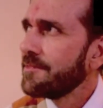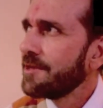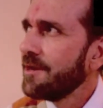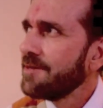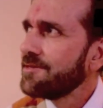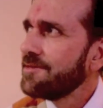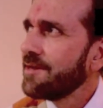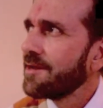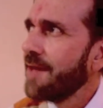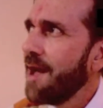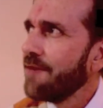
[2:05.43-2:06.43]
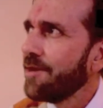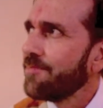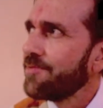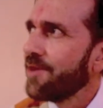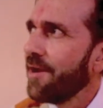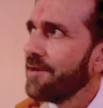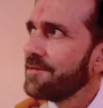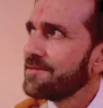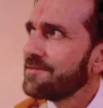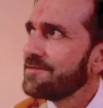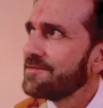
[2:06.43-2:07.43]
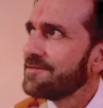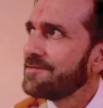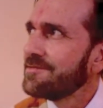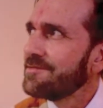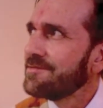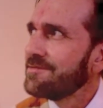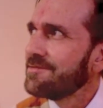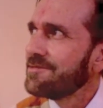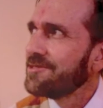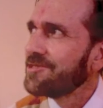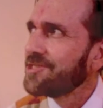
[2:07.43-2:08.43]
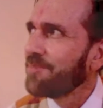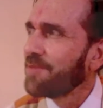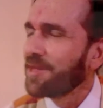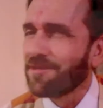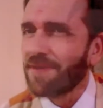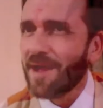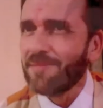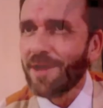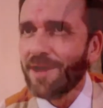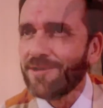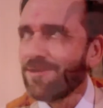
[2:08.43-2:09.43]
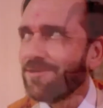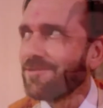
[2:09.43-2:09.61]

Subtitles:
I see that cloud up there. It's shaped like a grand piano.